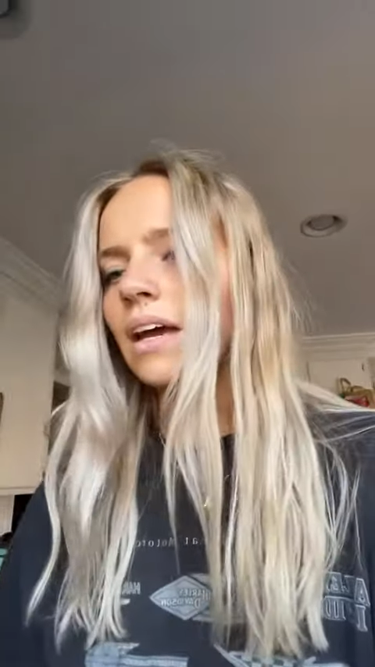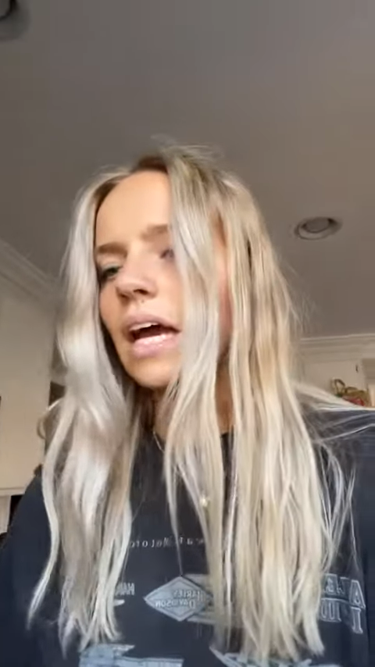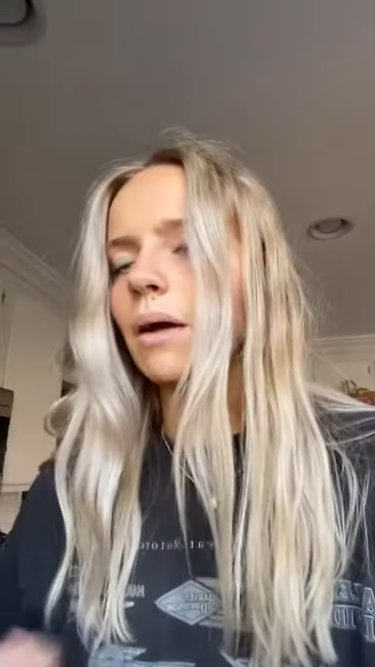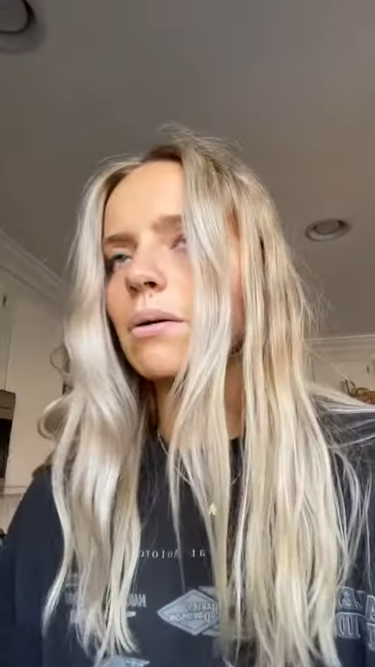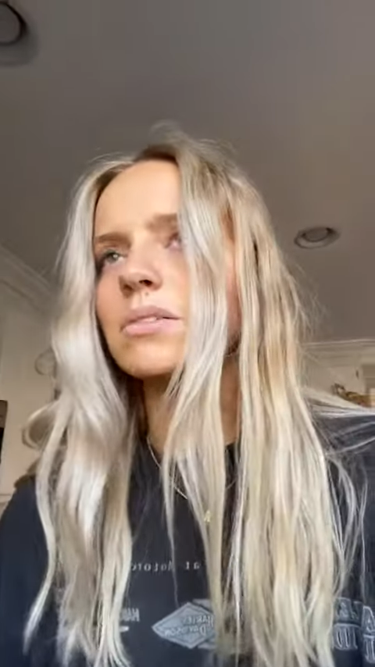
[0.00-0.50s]
I
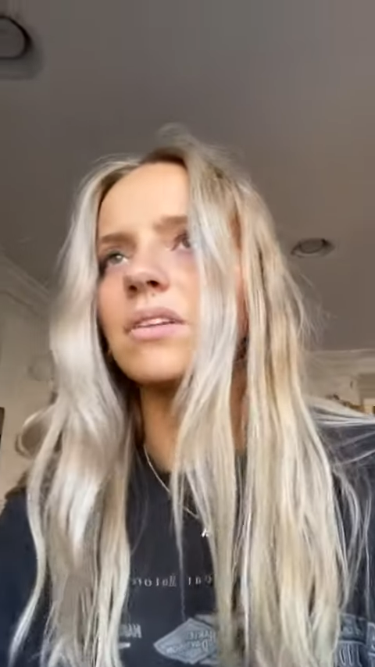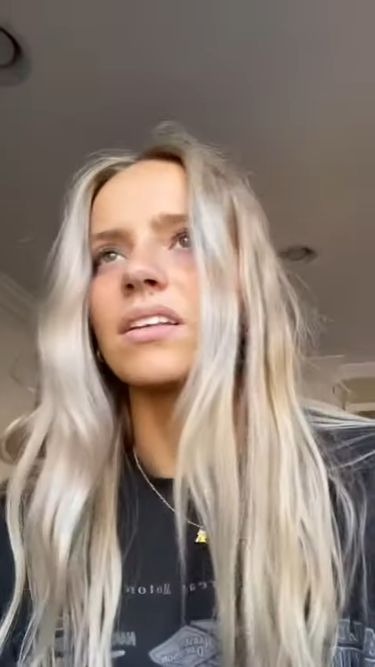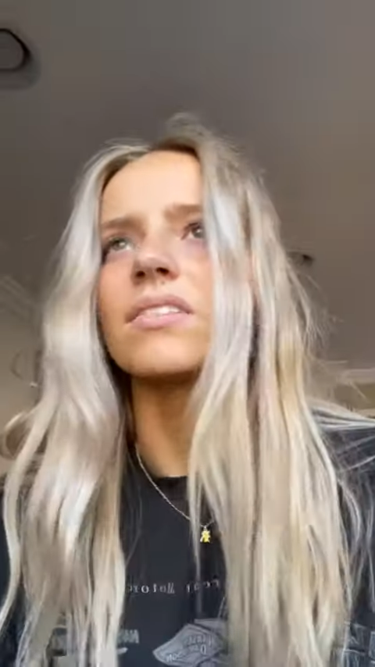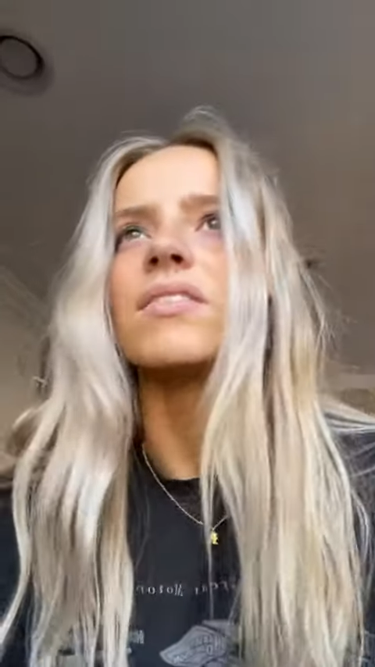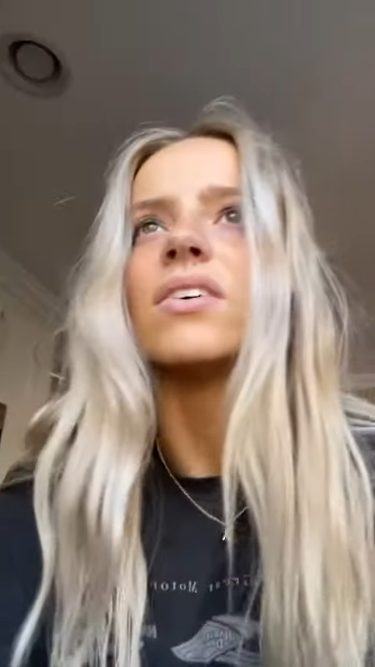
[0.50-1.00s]
won't do like the
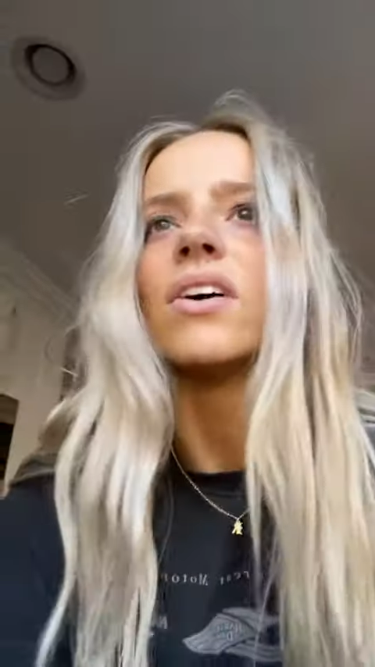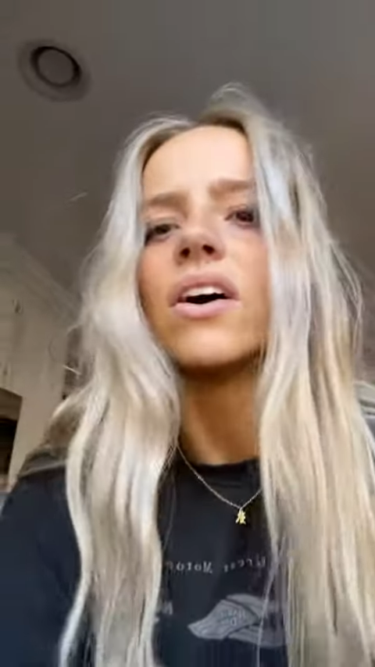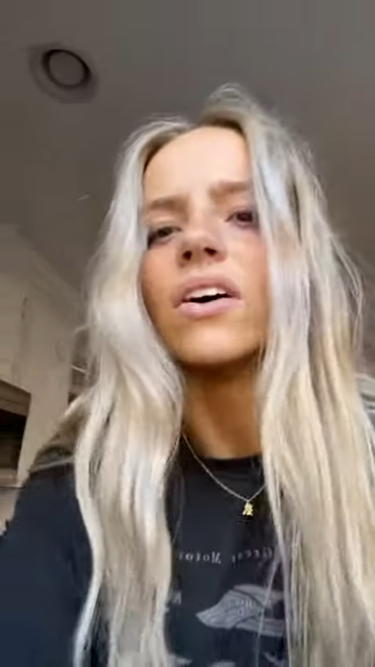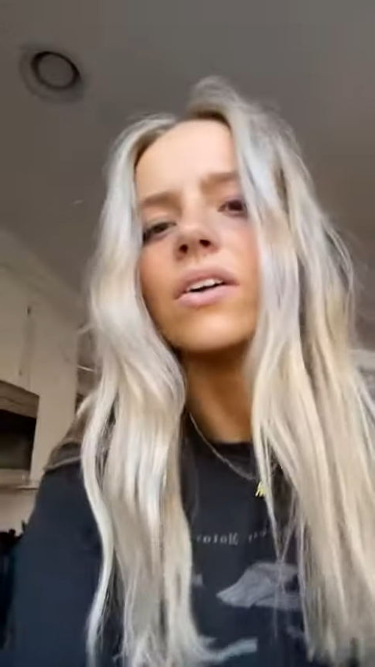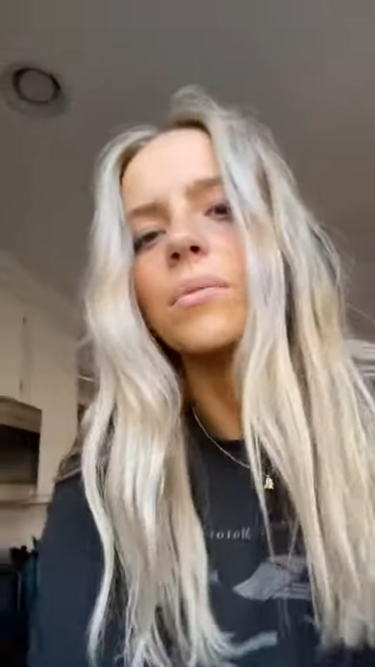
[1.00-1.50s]
full
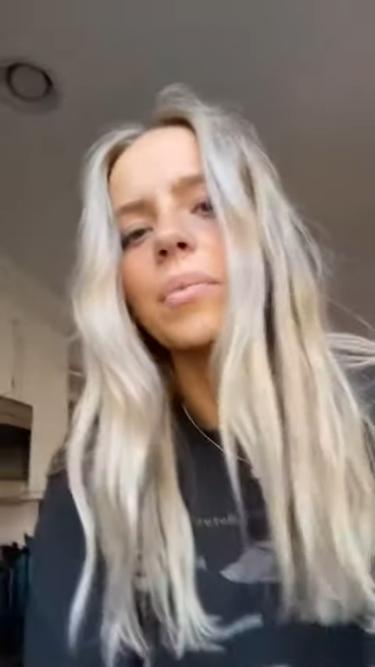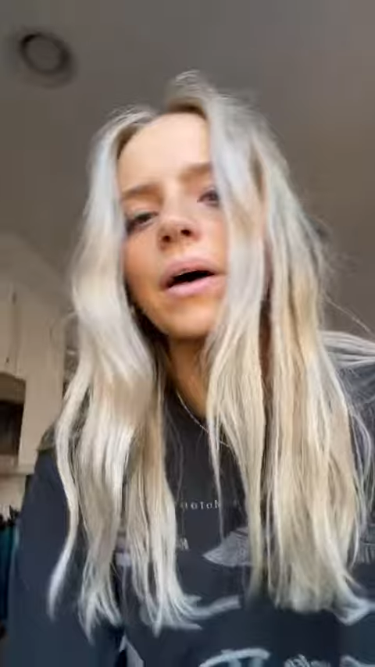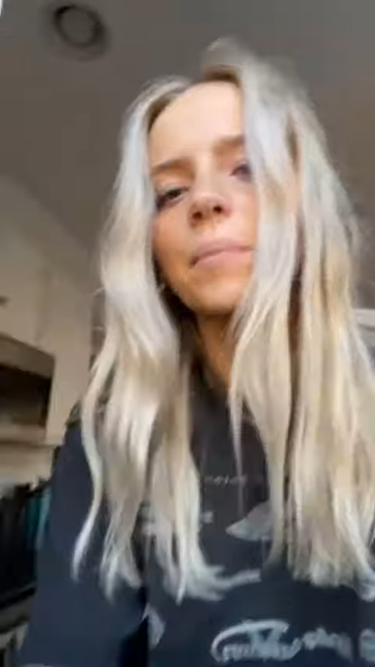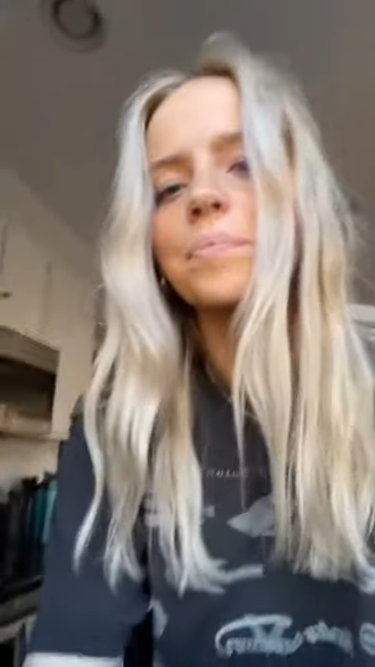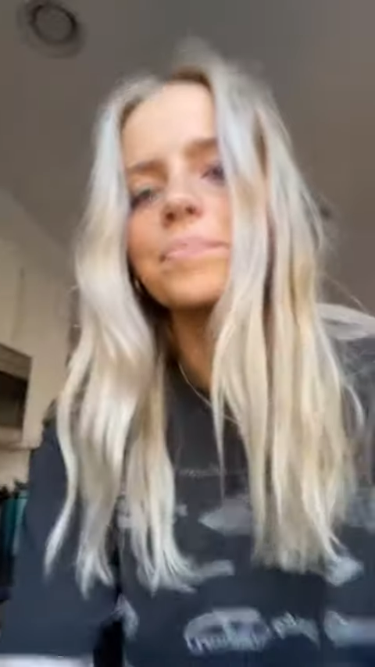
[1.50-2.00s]
haul,
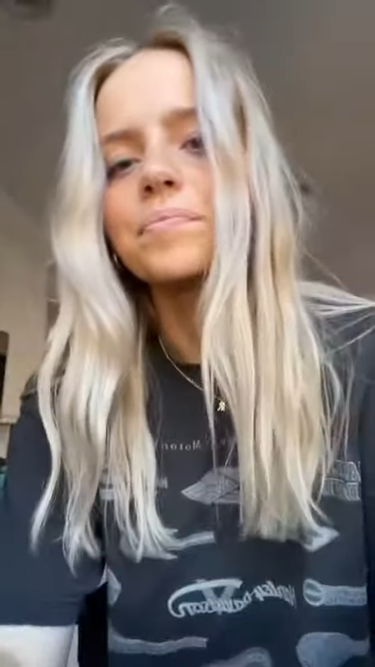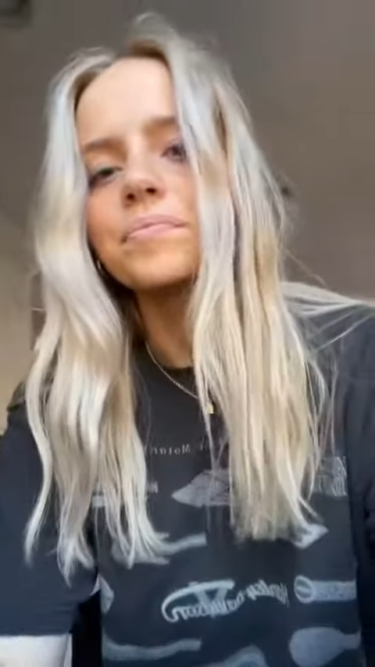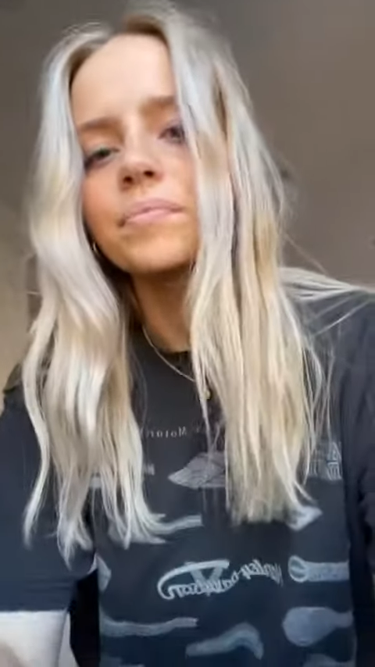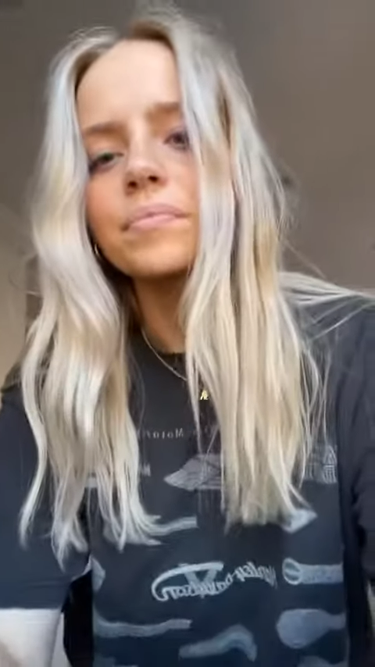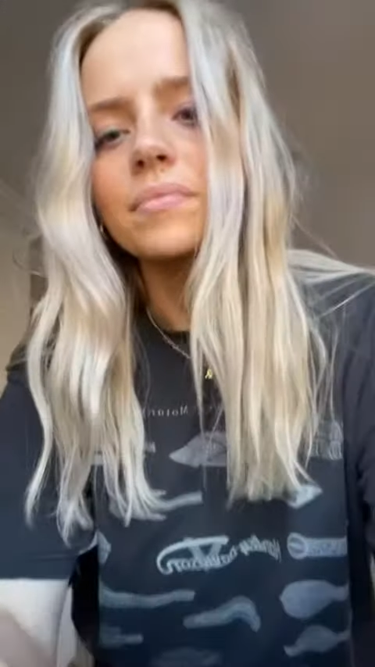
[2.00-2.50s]
but
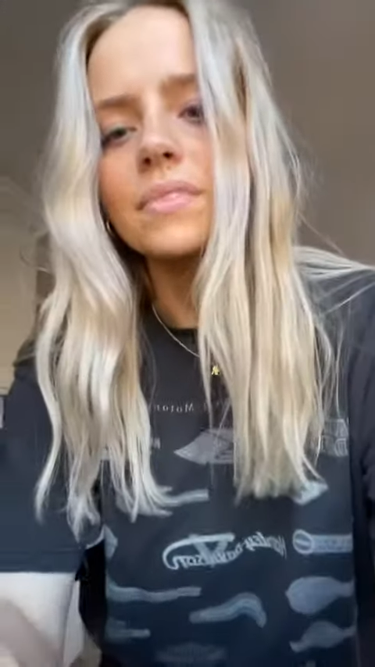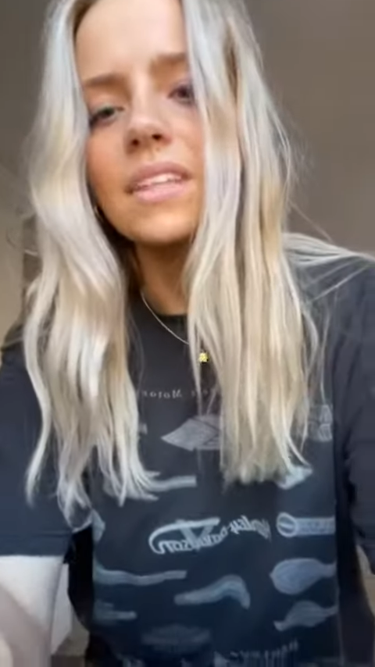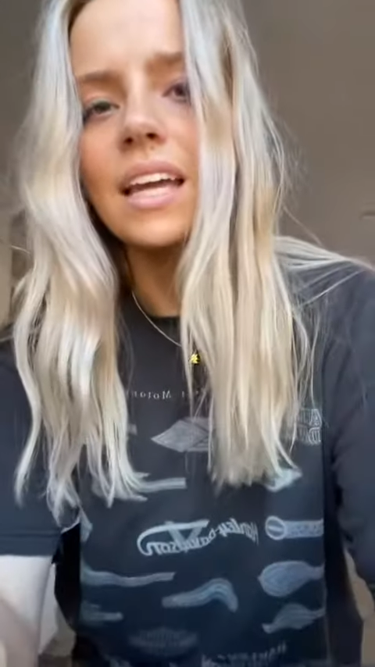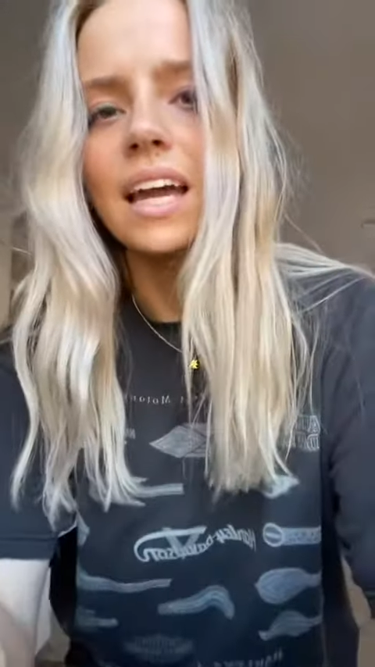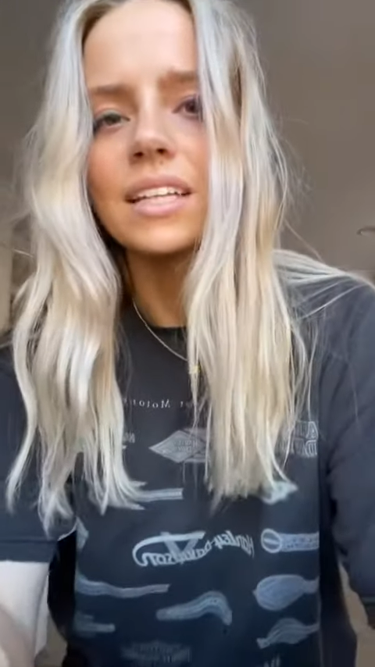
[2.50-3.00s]

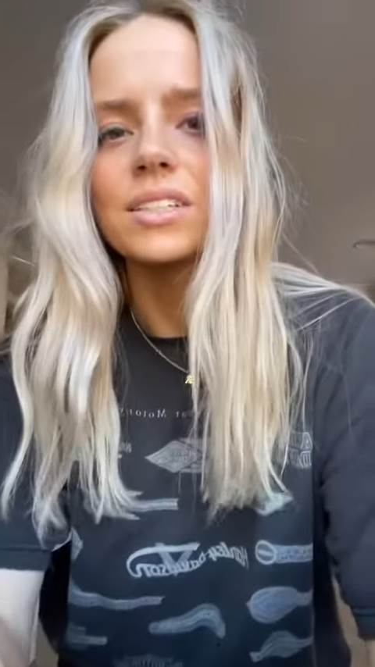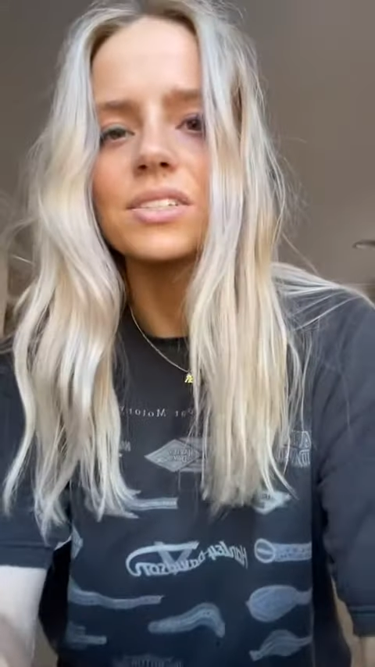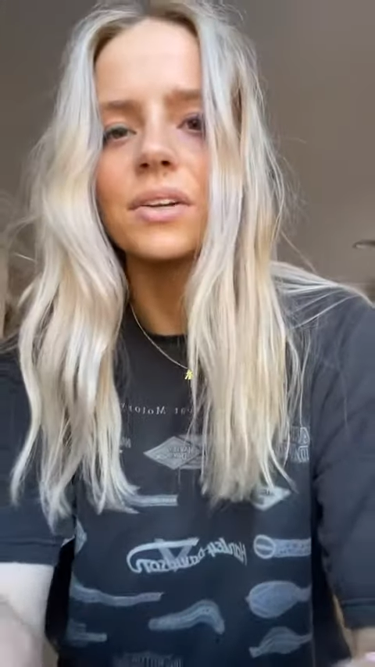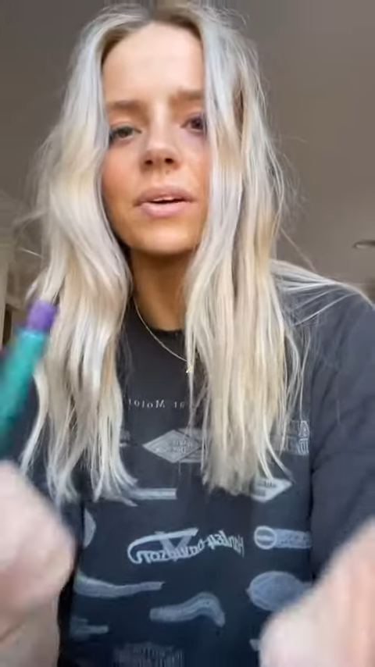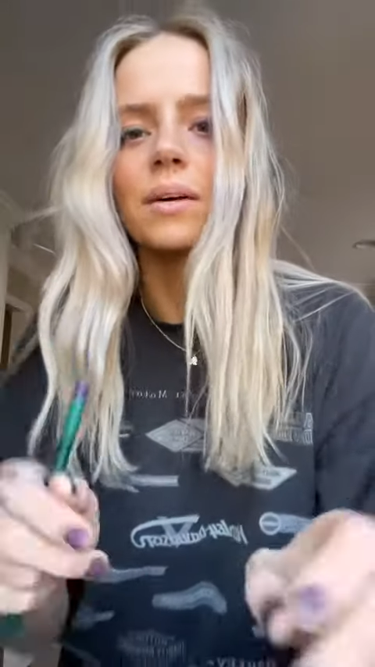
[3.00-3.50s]
I'm gonna show
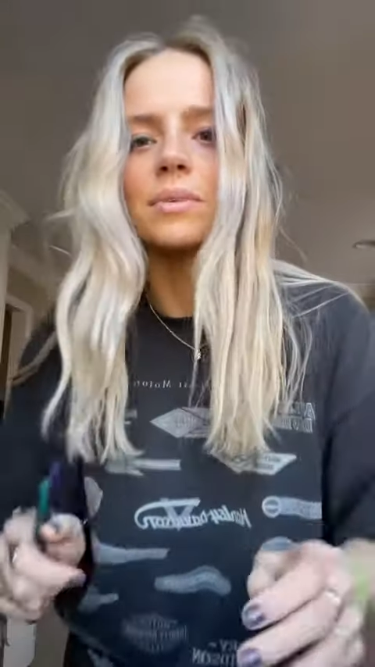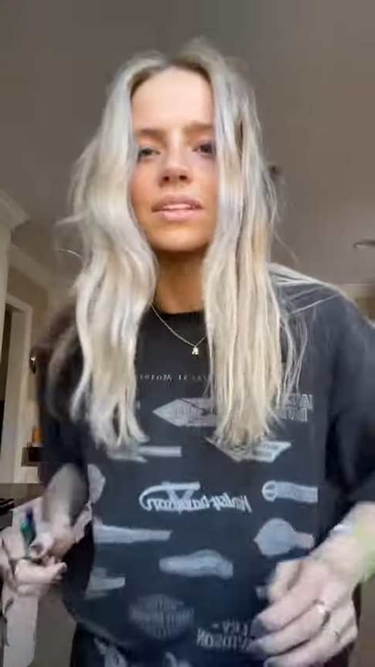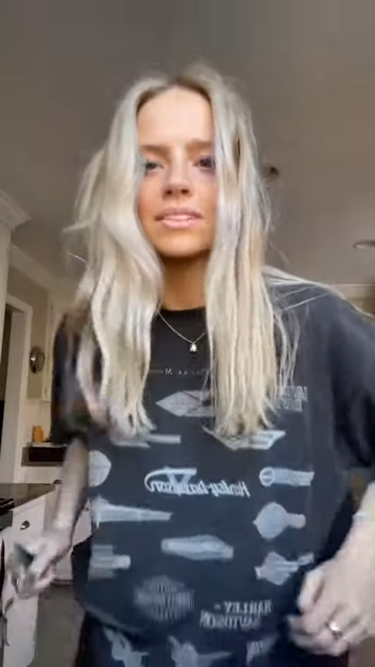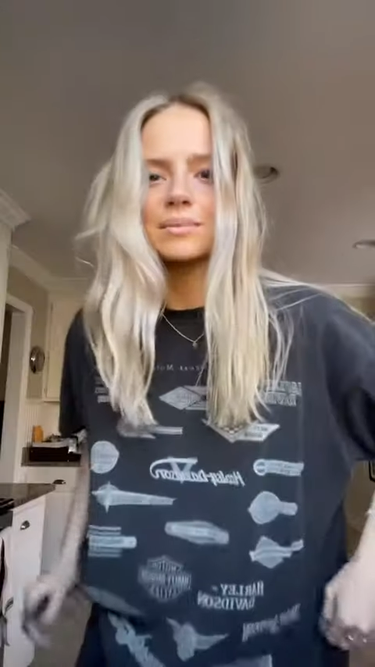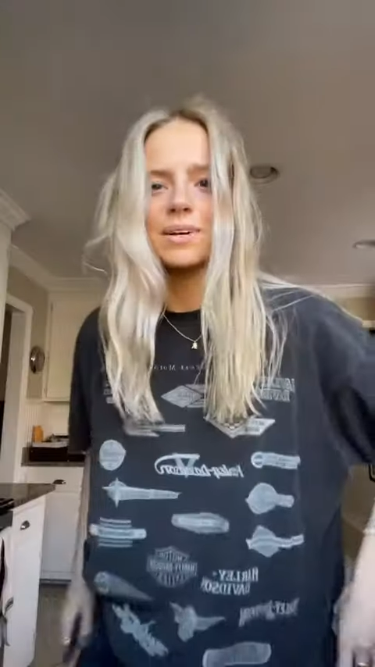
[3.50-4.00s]
you a couple little small